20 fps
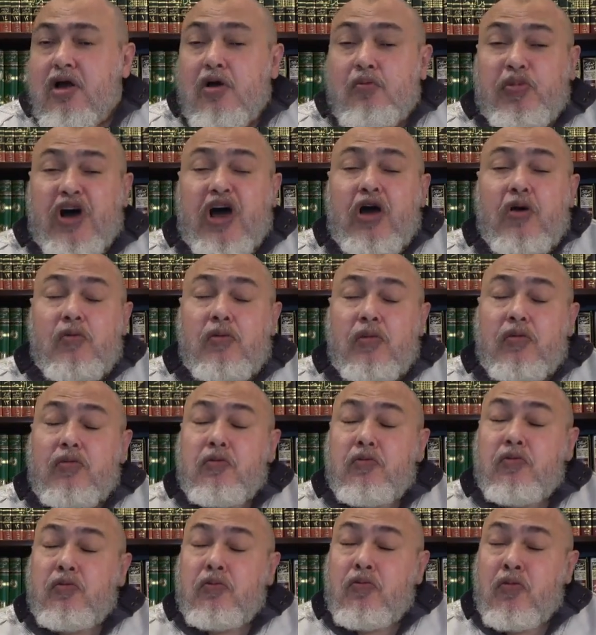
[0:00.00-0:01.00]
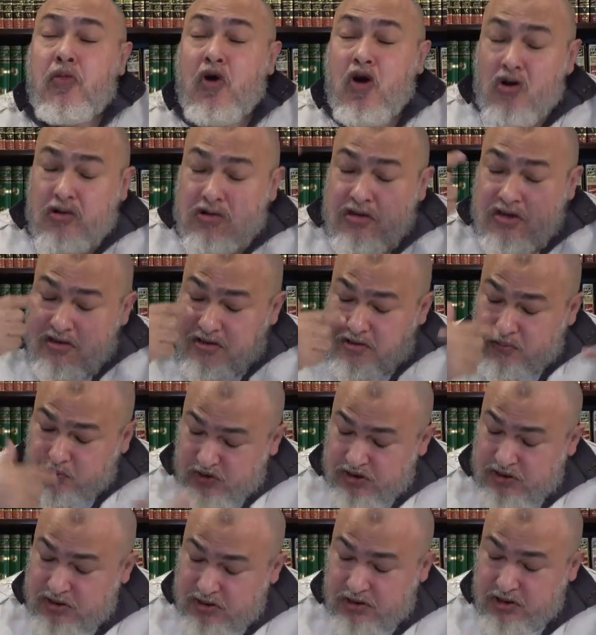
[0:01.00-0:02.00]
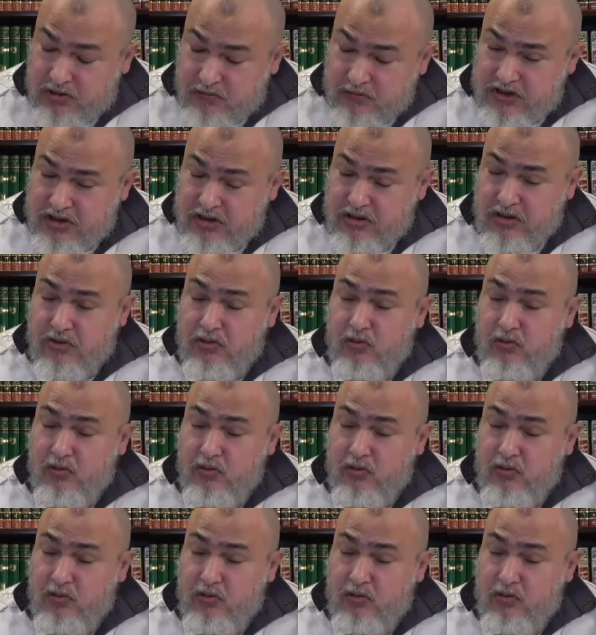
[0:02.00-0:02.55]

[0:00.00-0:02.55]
But most Muslims,